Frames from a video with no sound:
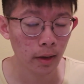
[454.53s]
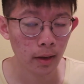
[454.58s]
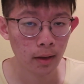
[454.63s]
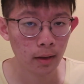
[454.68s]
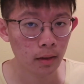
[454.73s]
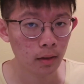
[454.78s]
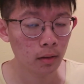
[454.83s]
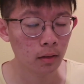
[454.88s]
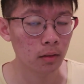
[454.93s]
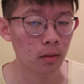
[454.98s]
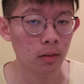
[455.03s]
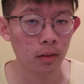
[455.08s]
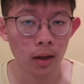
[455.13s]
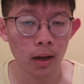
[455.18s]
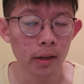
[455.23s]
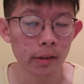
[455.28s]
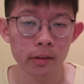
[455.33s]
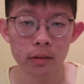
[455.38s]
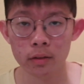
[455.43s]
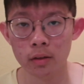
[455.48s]
And
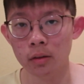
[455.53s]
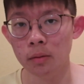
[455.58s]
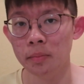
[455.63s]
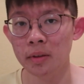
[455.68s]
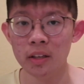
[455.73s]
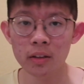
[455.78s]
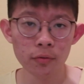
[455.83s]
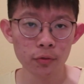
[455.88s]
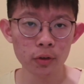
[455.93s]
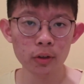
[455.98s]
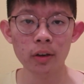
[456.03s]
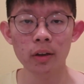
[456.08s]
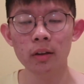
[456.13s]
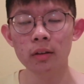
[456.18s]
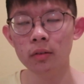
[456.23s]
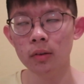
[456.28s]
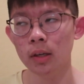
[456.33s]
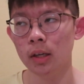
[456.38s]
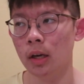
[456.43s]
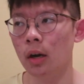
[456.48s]
that's going to be it for
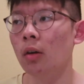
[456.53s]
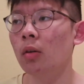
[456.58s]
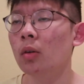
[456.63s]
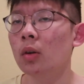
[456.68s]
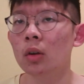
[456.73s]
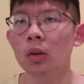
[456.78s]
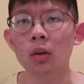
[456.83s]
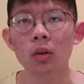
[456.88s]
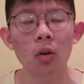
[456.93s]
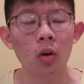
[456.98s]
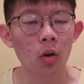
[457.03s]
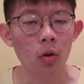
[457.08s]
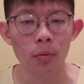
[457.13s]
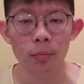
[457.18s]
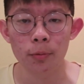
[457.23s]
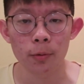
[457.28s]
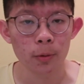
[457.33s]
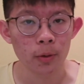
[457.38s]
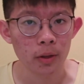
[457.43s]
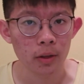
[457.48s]
today's video.
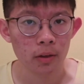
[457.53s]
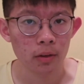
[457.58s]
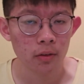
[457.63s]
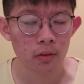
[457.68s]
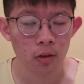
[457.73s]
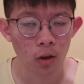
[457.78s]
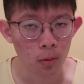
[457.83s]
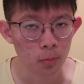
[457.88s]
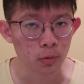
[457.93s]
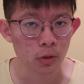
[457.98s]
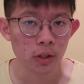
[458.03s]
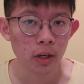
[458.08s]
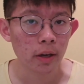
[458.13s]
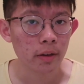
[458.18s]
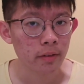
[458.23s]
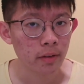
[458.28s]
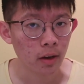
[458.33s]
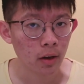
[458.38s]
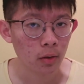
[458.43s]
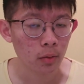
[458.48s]
Hopefully this helped you
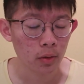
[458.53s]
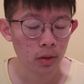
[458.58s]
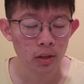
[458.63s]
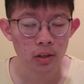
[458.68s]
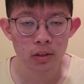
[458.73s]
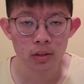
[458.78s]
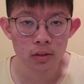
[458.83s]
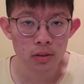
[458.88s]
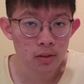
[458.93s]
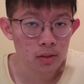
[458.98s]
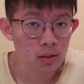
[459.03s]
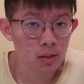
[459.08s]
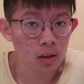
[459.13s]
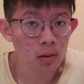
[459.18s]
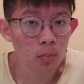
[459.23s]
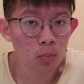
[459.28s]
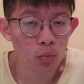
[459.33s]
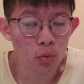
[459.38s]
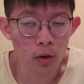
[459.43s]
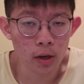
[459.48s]
guys out in
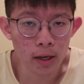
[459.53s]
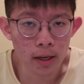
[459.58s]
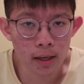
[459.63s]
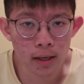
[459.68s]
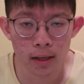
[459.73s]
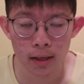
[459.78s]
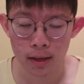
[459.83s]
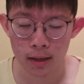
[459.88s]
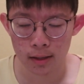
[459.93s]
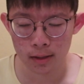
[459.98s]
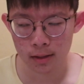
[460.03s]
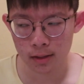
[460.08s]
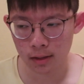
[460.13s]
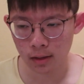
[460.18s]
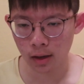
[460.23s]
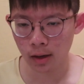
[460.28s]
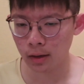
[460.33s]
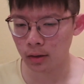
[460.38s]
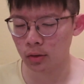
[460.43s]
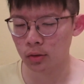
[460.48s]
some way.
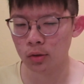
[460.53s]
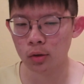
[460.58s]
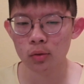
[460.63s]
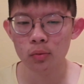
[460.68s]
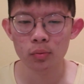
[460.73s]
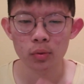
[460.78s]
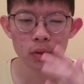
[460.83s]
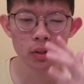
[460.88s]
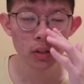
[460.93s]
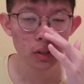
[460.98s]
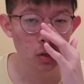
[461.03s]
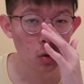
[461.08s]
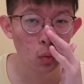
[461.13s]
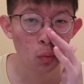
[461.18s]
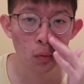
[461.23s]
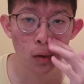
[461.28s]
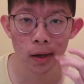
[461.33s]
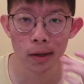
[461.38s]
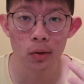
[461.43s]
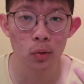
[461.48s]
And I don't really
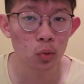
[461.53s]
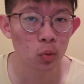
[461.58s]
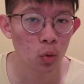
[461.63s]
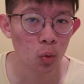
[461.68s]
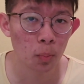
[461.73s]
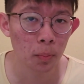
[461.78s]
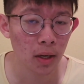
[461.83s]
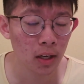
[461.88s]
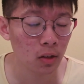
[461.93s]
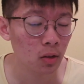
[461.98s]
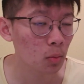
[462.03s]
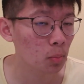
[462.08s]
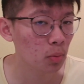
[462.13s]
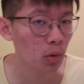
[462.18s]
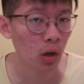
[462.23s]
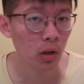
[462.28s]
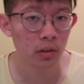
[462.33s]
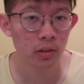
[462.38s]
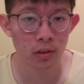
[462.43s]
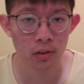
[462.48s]
know why Google made the
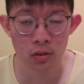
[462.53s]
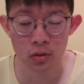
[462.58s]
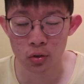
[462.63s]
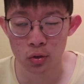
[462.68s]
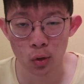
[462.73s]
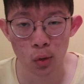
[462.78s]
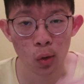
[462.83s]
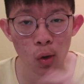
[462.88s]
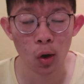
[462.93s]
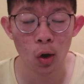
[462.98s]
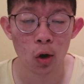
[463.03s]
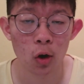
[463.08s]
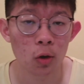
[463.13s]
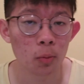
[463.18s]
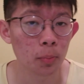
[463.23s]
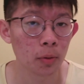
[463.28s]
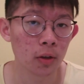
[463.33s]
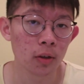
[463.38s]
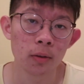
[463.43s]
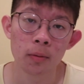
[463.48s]
process so
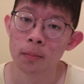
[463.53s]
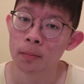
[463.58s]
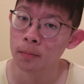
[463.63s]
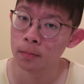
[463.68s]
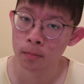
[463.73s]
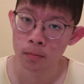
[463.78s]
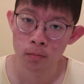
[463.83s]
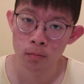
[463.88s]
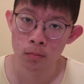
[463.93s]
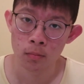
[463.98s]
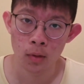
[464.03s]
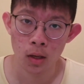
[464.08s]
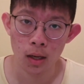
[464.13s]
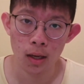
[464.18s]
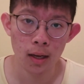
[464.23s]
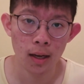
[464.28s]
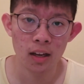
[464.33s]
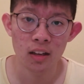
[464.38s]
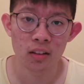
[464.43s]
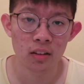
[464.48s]
hard, but
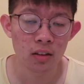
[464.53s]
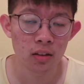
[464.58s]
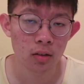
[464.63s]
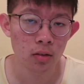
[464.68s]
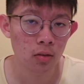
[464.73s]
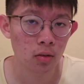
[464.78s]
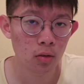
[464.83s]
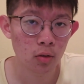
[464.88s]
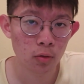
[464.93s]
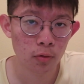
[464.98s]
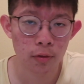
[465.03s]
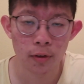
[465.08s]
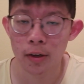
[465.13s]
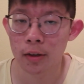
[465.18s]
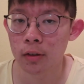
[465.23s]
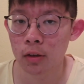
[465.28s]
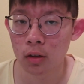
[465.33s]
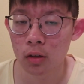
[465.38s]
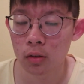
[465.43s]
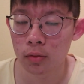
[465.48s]
yeah, at least you
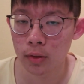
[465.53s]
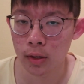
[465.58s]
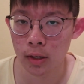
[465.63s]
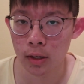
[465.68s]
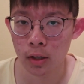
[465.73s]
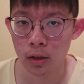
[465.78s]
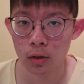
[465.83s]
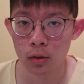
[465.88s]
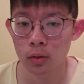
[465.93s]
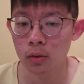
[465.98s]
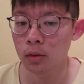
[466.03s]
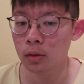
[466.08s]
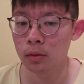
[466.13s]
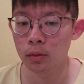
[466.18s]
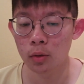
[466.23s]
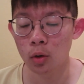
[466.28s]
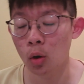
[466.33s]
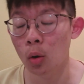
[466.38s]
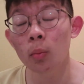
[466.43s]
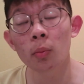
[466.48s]
found this video
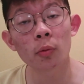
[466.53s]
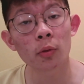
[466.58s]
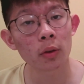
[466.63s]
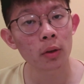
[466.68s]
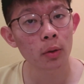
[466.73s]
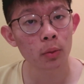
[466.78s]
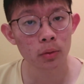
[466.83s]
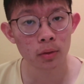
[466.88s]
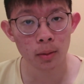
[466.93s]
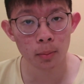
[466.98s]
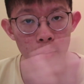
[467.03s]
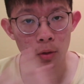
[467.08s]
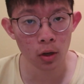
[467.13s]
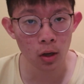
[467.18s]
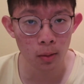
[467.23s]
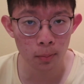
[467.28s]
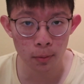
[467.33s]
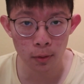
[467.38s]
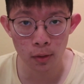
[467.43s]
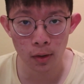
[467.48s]
and hopefully it was able
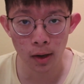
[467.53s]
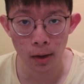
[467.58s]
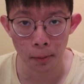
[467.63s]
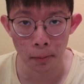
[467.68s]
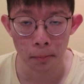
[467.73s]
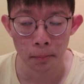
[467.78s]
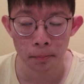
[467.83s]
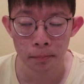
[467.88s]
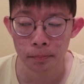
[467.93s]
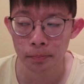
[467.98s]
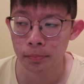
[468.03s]
to help you out.